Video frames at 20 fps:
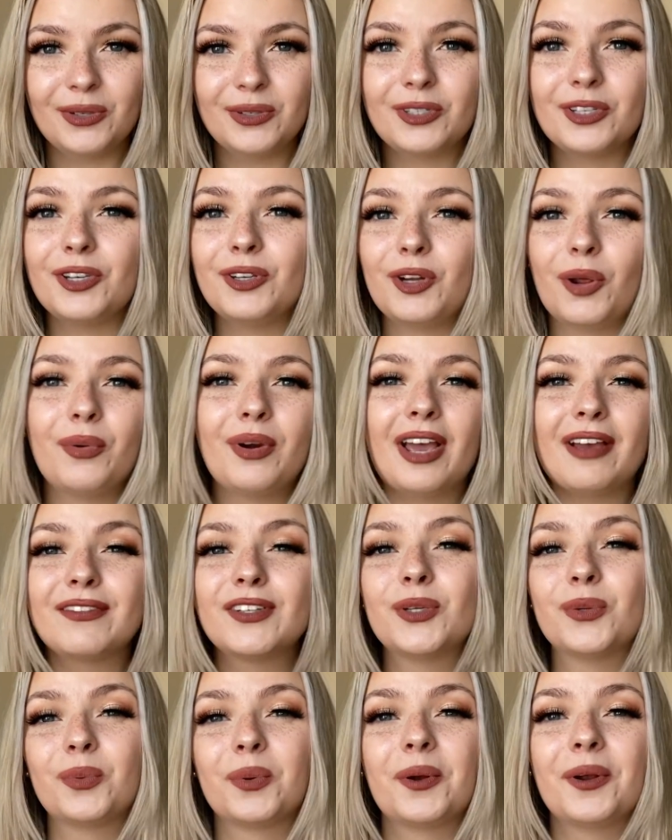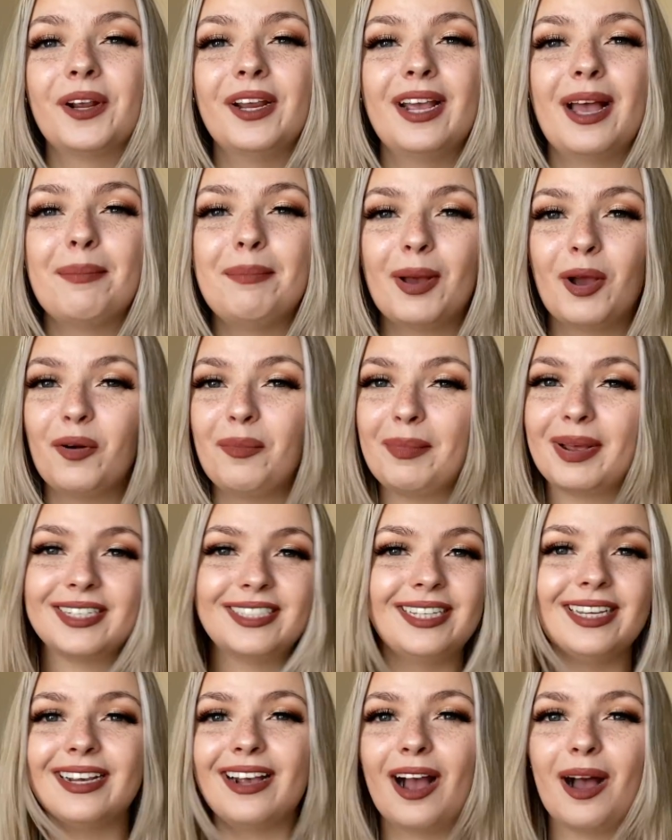so you don't have to worry about
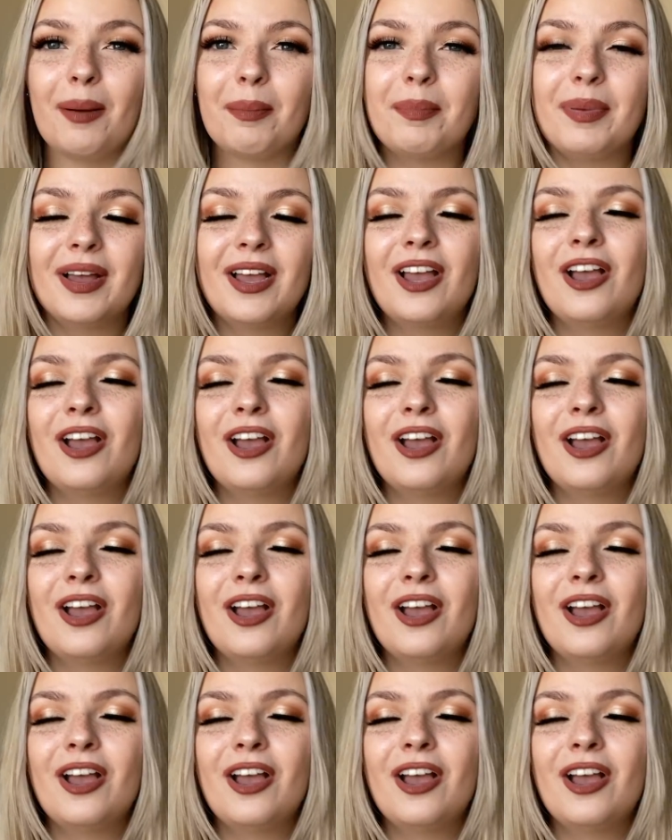messing up